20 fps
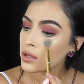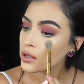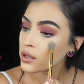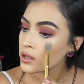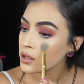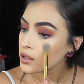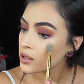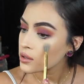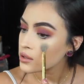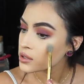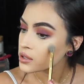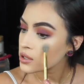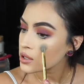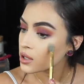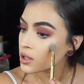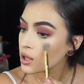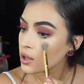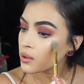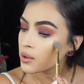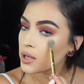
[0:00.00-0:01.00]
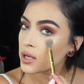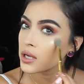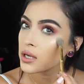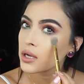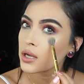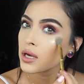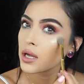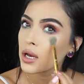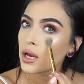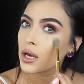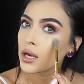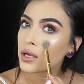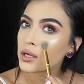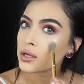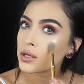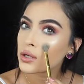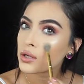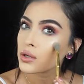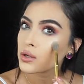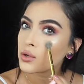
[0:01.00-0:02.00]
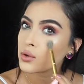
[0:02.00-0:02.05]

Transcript: I'm just gonna go in and highlight.